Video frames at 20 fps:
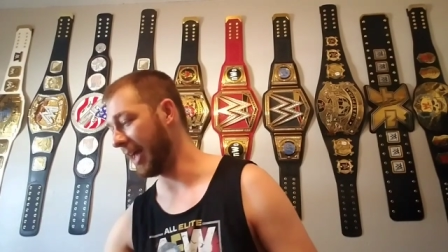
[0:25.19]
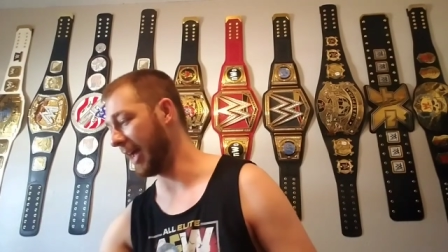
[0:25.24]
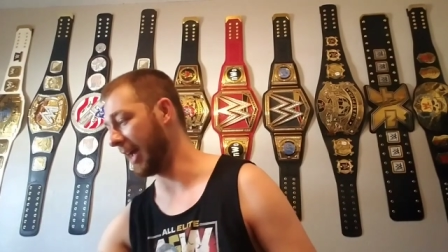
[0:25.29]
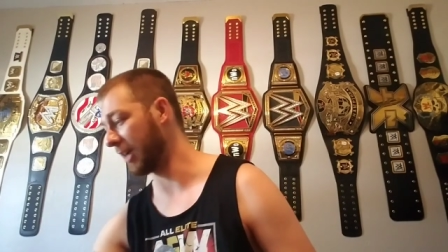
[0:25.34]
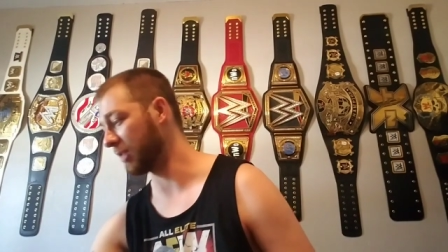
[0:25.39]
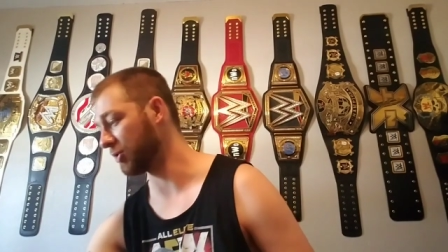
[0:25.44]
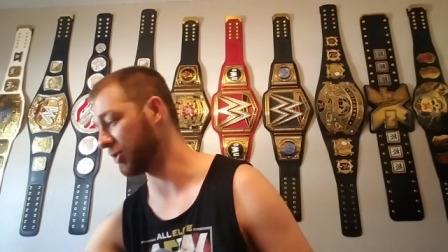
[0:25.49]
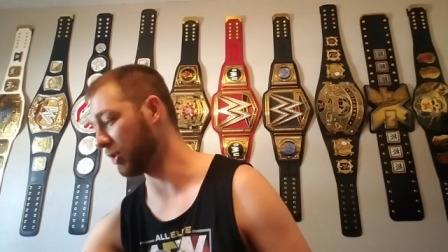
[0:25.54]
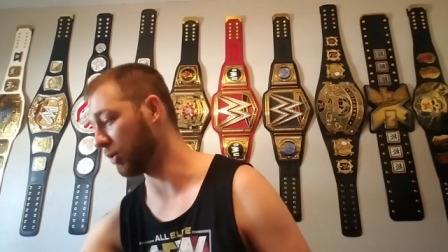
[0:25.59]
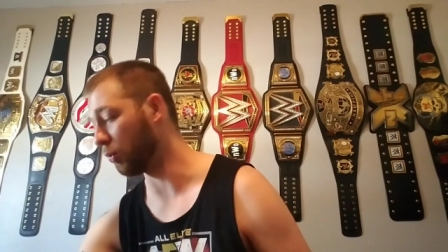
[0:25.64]

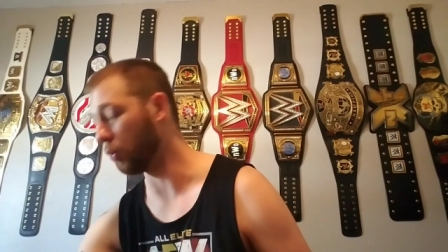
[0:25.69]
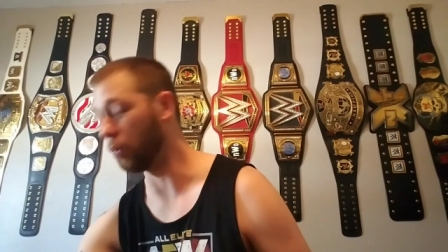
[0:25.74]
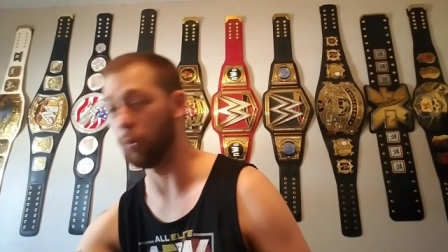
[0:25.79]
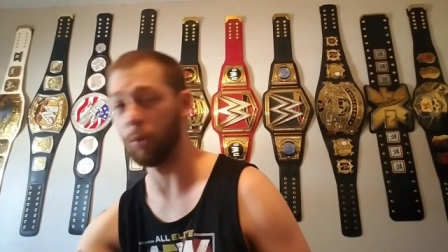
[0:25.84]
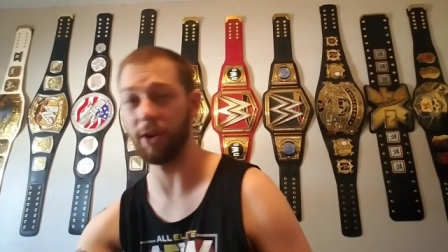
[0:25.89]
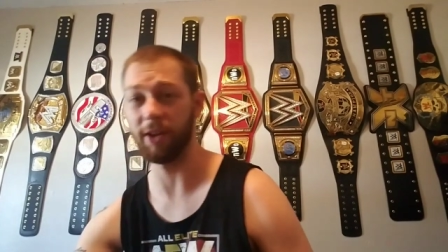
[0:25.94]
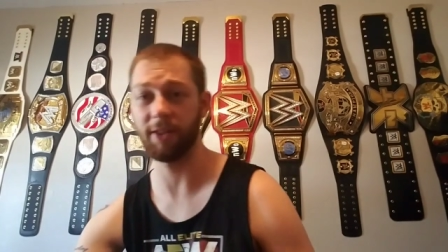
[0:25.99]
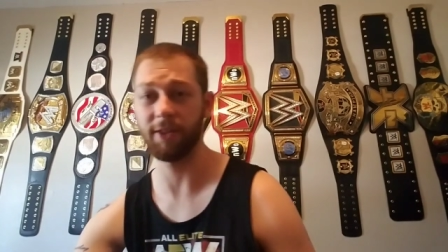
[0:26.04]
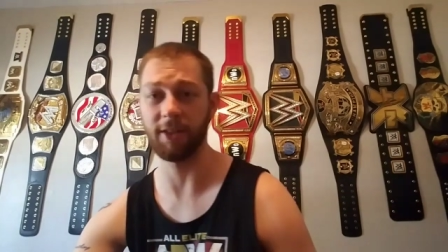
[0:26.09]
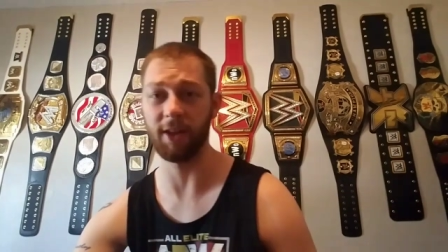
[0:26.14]
actually
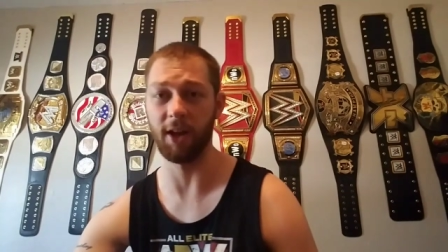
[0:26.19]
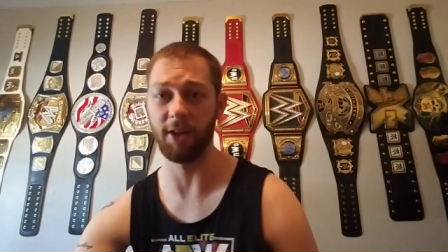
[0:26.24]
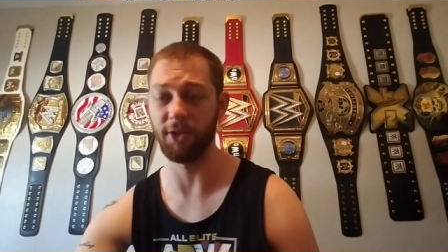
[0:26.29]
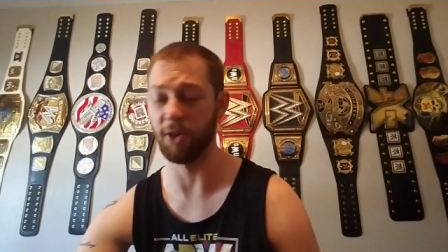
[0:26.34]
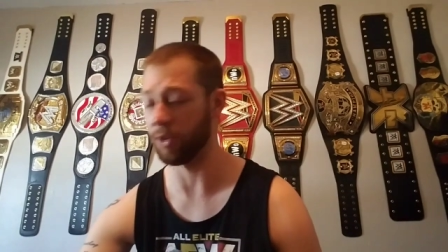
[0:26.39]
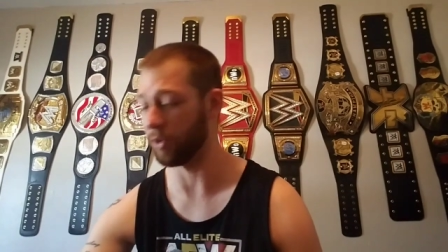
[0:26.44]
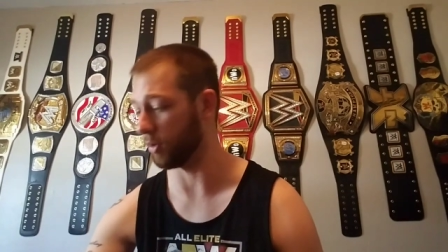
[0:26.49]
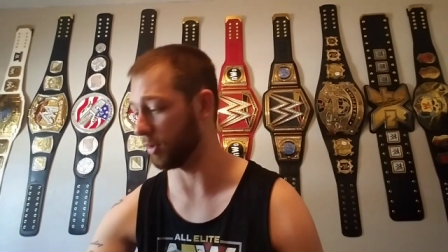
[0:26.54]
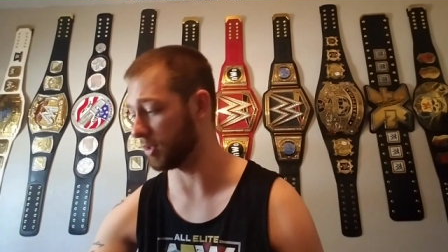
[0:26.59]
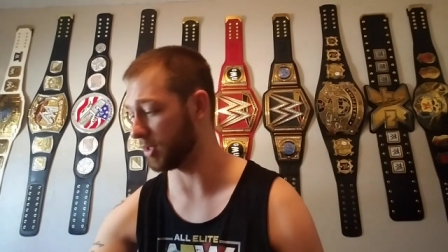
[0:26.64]
with
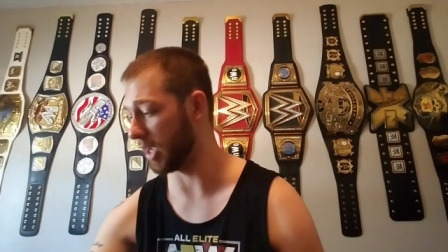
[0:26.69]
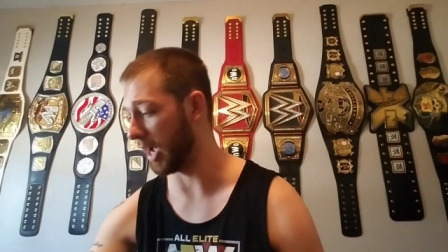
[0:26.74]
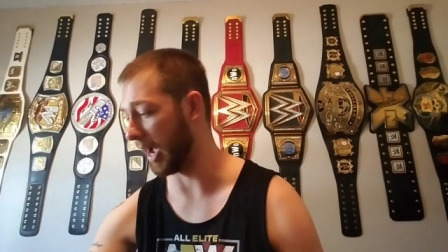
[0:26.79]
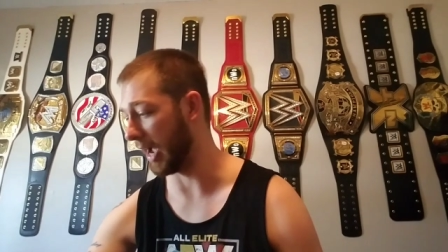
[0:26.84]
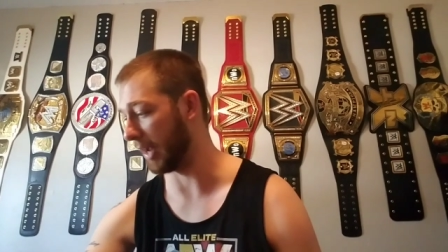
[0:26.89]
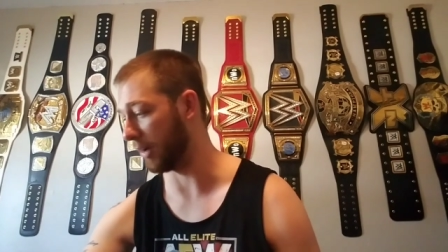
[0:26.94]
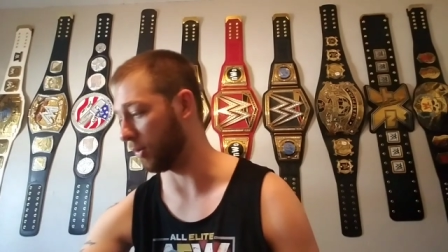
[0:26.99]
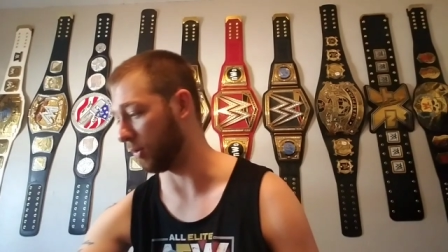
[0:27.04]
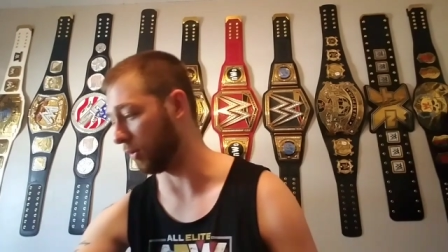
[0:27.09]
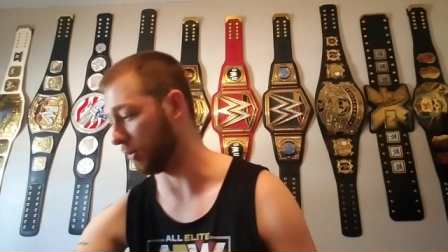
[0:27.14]
another
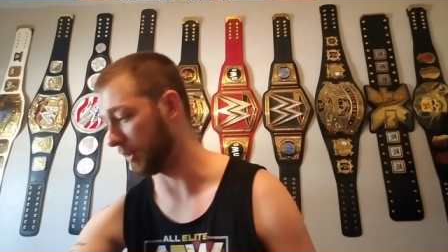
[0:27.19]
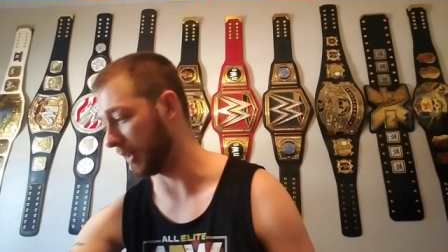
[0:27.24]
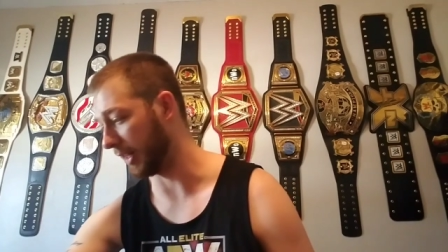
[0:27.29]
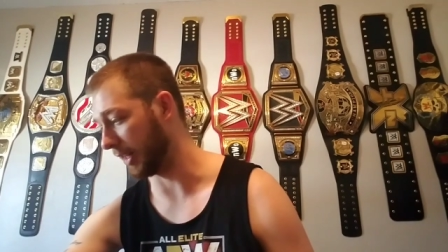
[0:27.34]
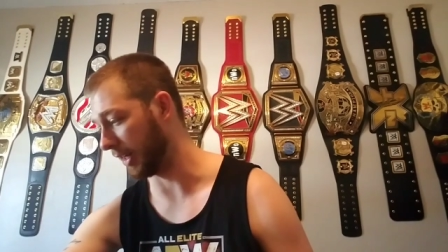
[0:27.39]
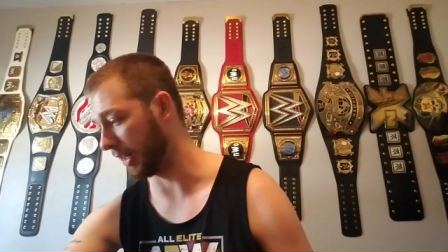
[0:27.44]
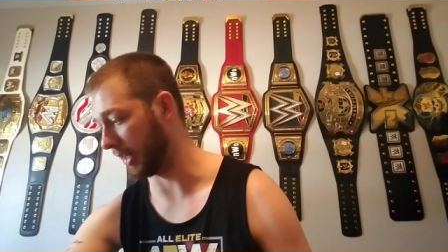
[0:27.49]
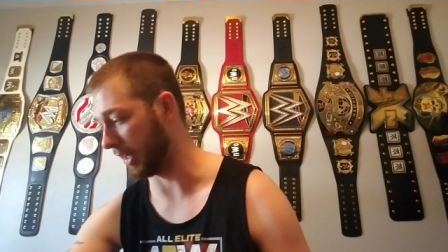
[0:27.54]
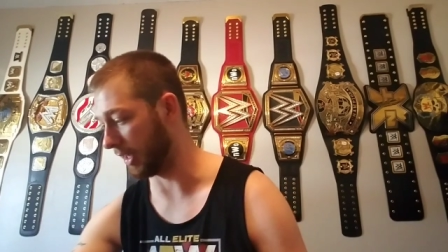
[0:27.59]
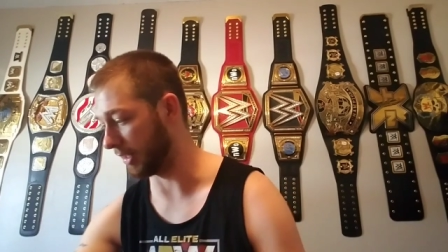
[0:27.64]
title
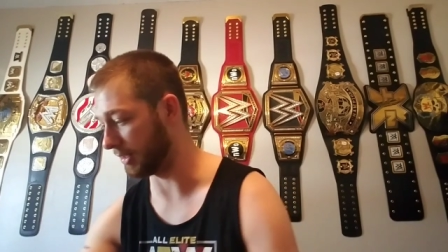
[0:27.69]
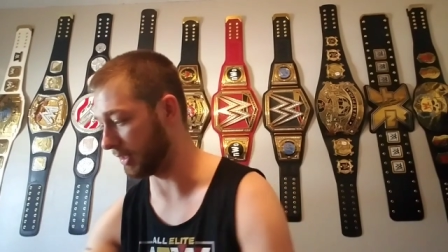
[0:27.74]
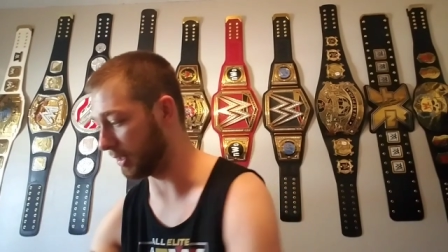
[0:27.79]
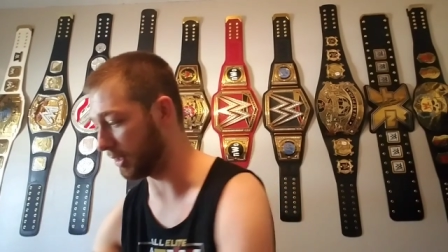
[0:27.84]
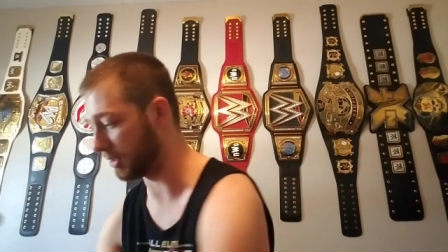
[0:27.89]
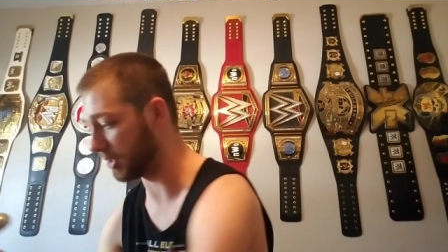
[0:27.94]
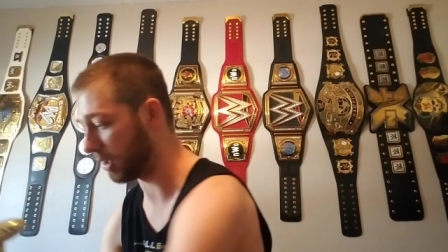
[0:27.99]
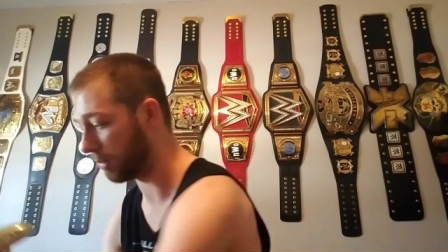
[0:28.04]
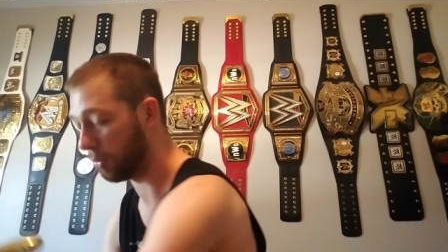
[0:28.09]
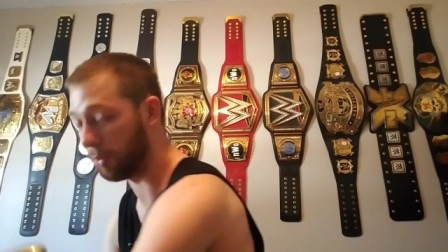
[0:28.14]
that I did
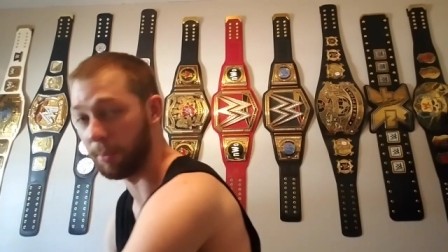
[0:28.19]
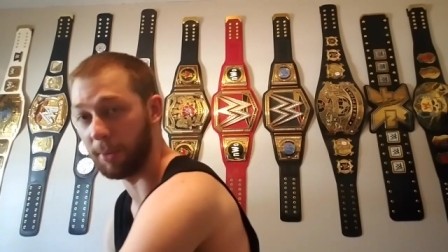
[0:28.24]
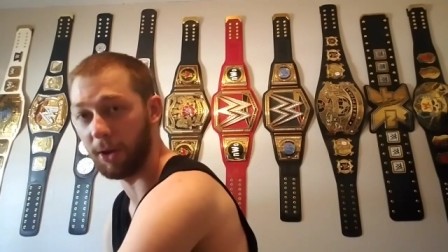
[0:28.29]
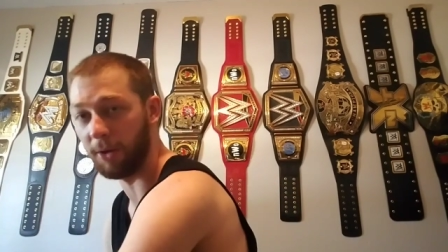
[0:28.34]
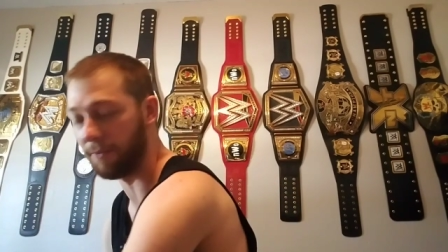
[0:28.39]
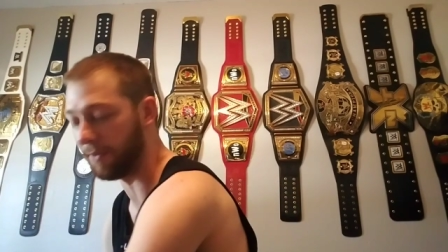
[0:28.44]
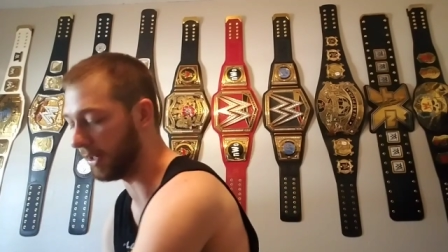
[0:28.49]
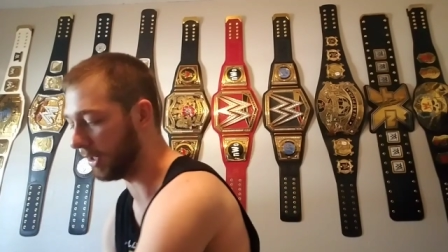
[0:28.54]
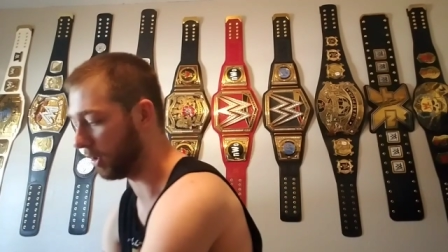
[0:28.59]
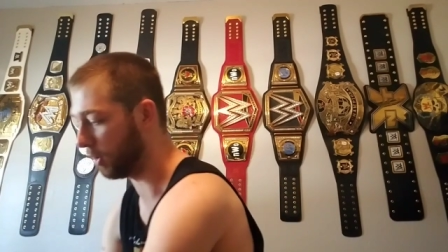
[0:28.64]
a double
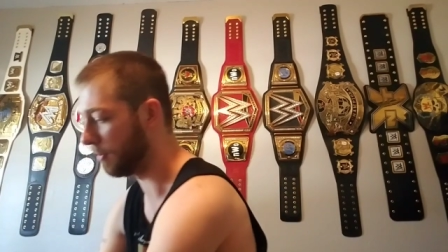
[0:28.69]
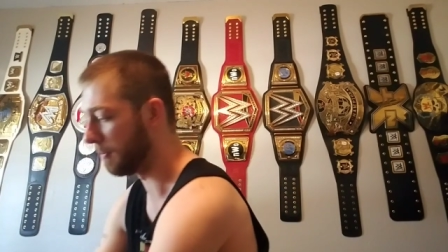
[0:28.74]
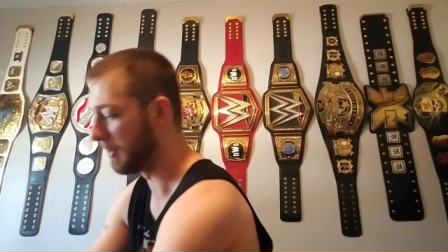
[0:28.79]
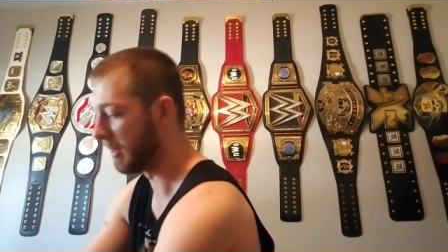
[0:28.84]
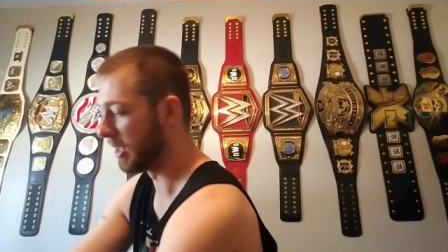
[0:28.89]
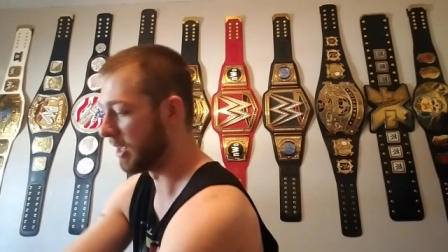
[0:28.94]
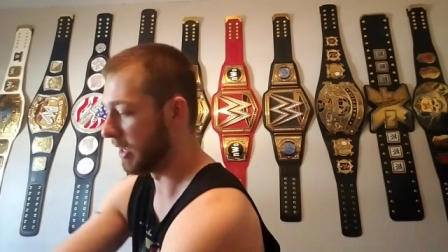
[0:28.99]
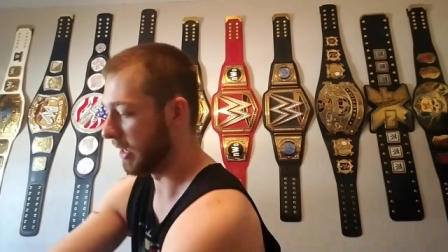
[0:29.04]
belt video.